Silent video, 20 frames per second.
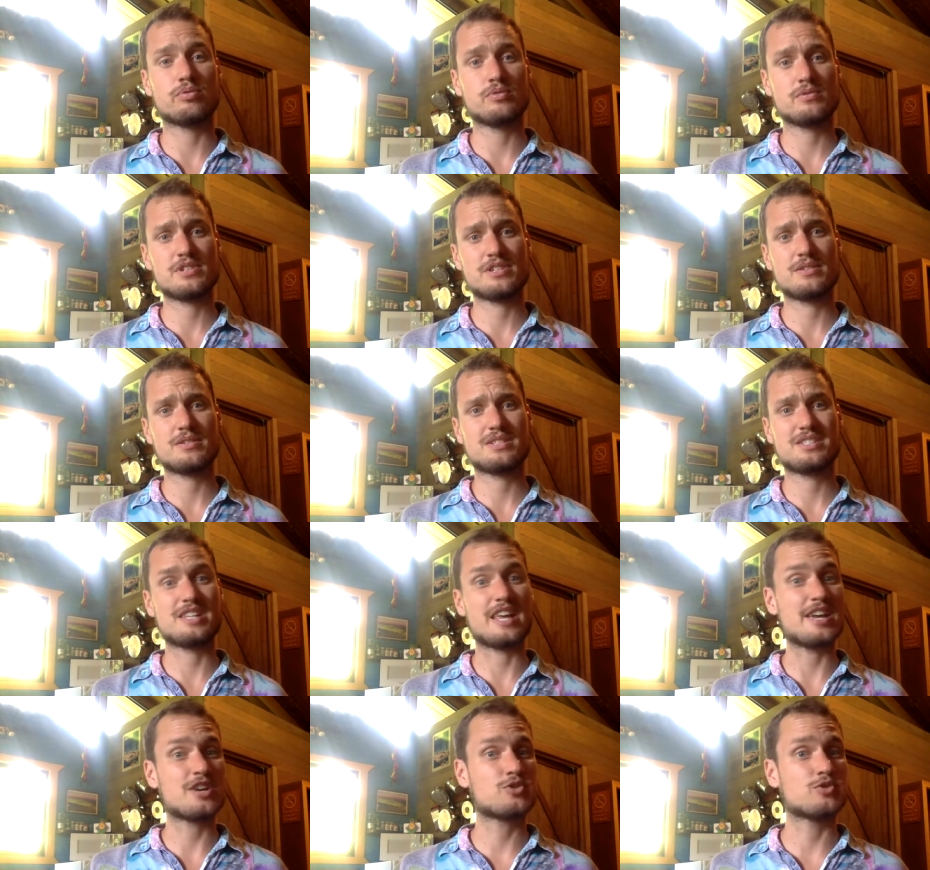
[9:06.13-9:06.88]

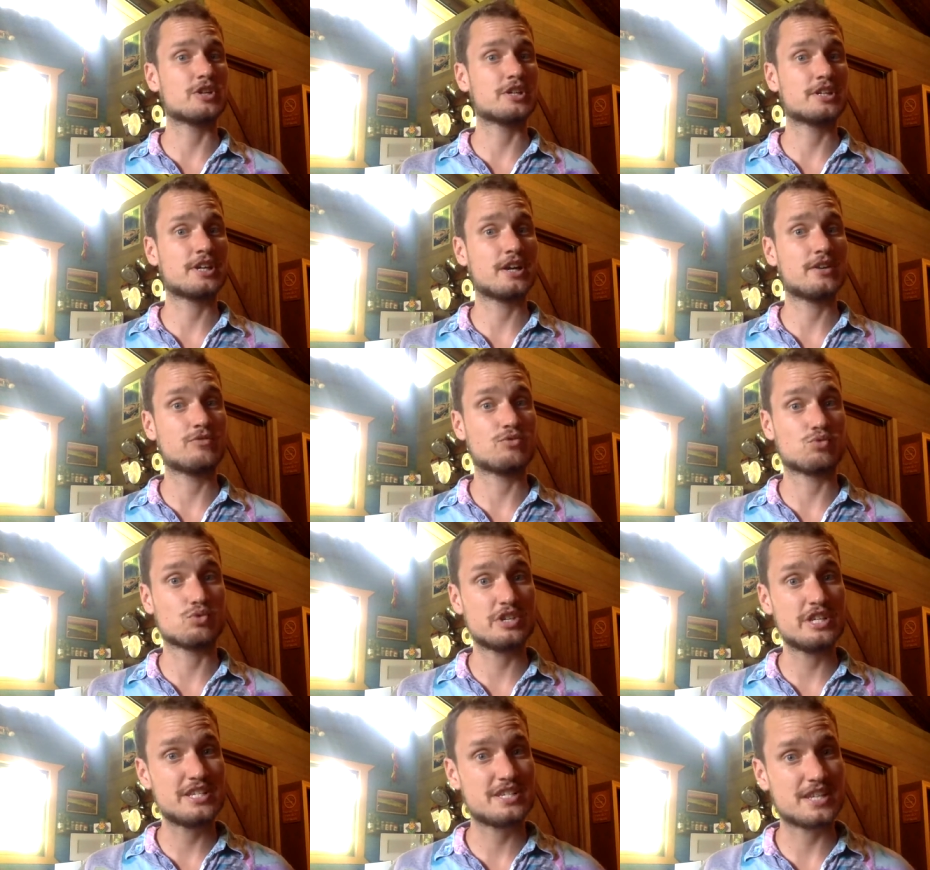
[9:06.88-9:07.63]
sacred kind of
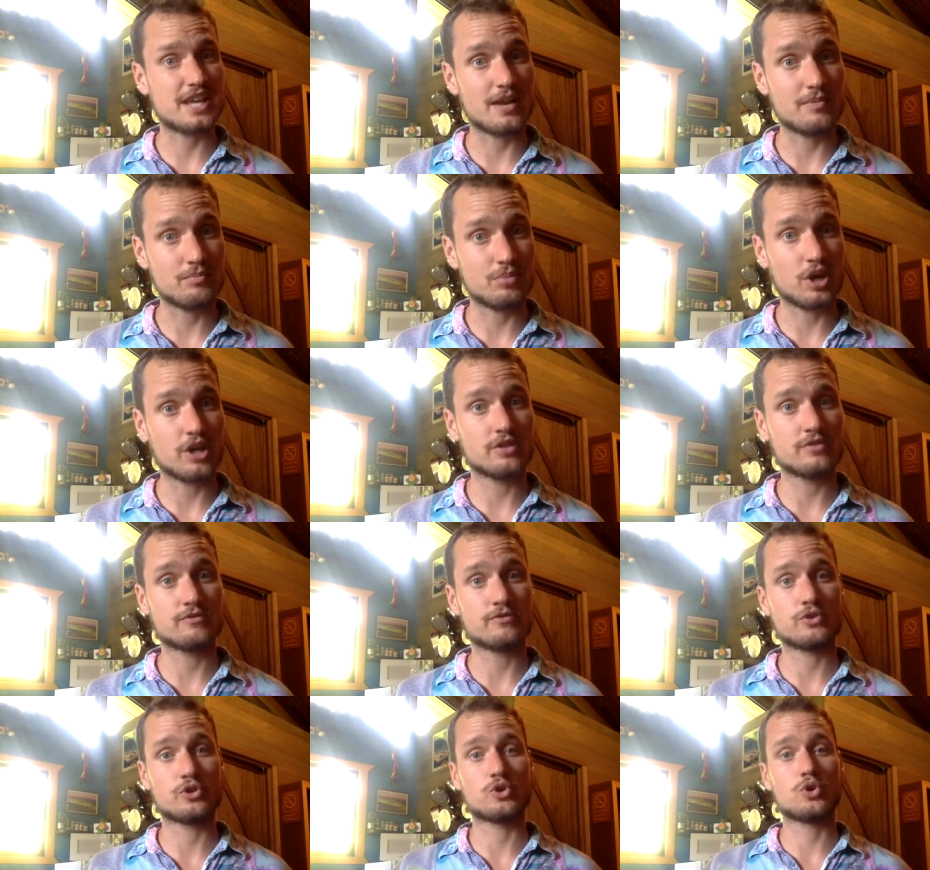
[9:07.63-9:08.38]
reset
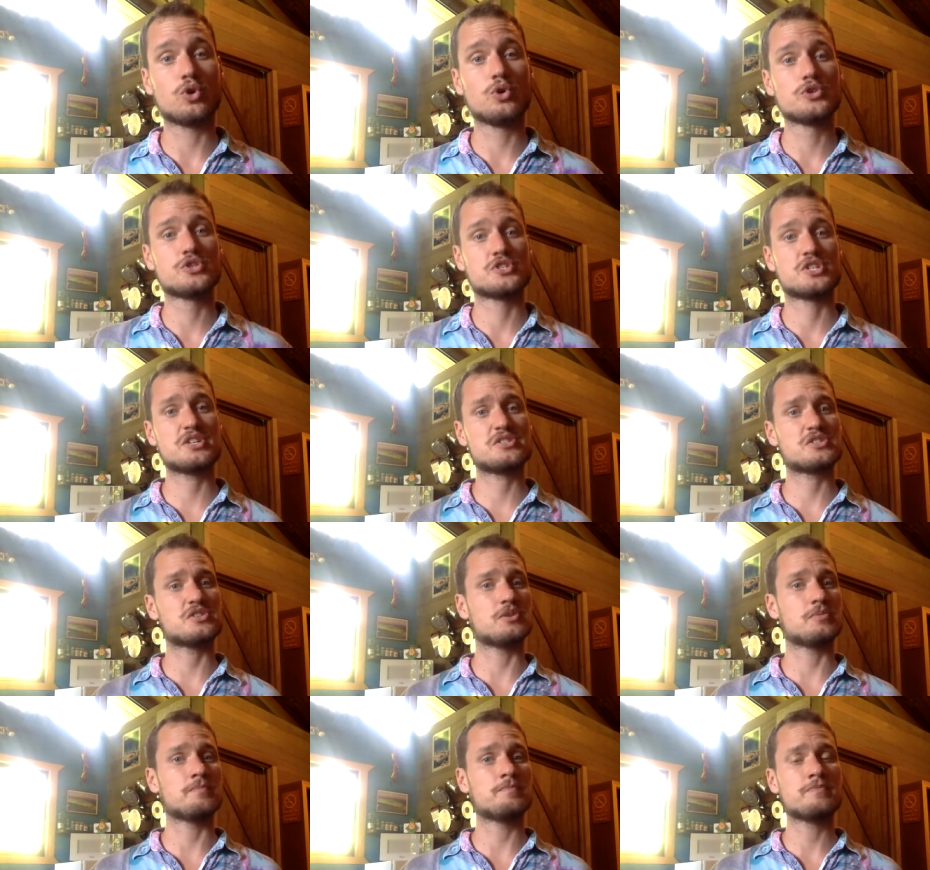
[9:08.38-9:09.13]
button for your whole
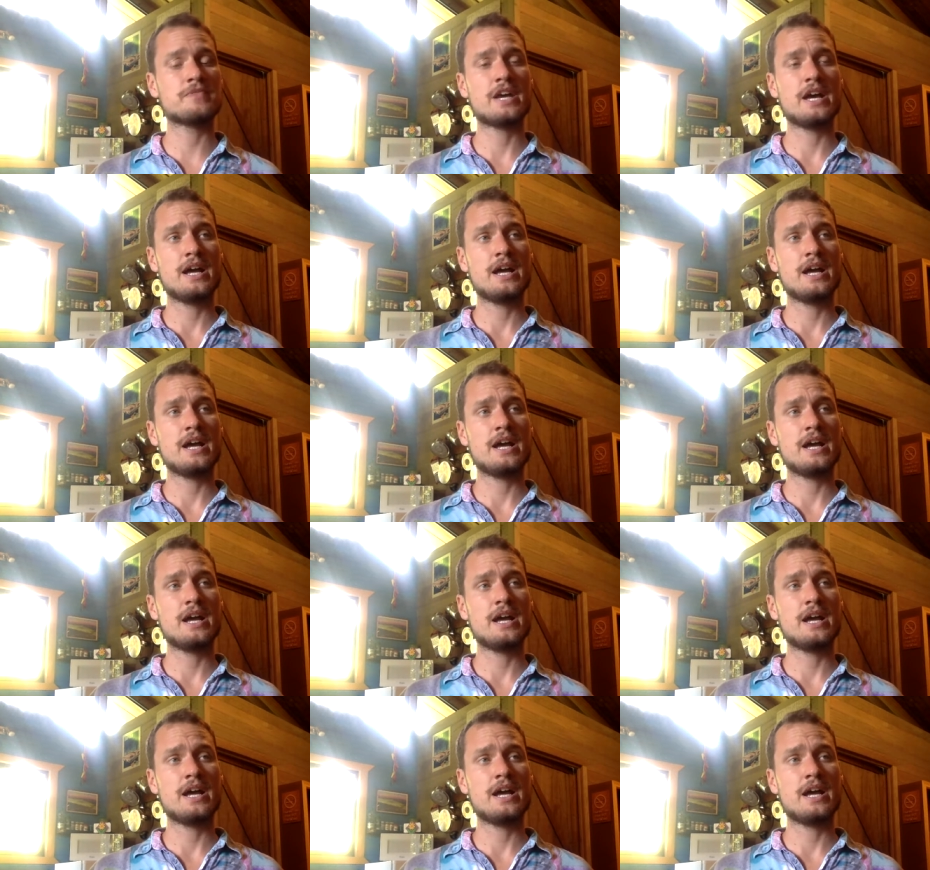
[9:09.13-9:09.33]
system